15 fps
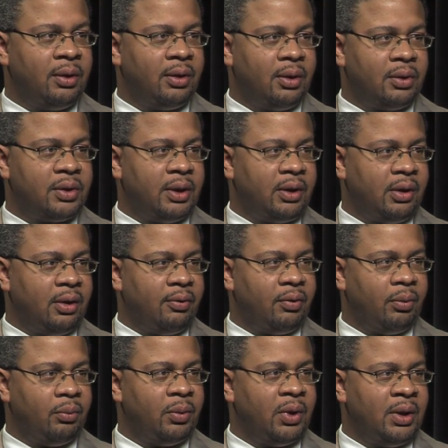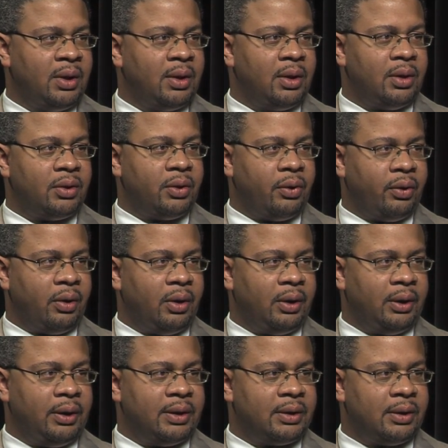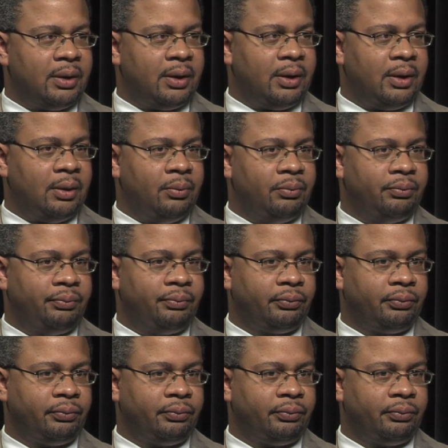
They'll take care of them until they're at least out